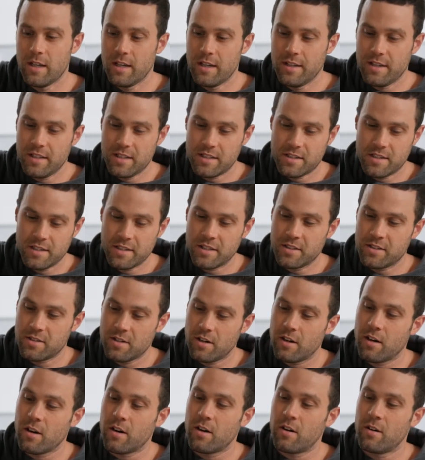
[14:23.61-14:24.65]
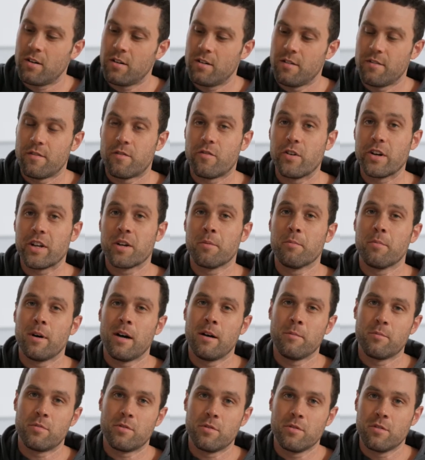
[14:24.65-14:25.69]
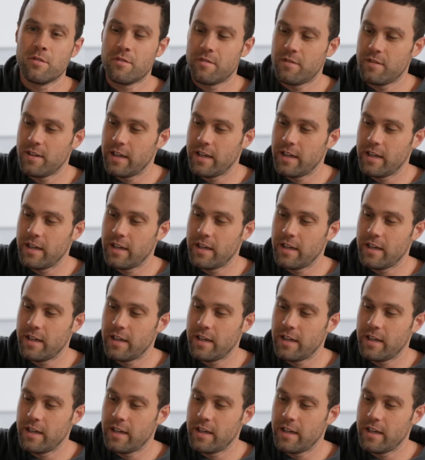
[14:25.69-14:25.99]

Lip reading: These things are freaking bomb-proof,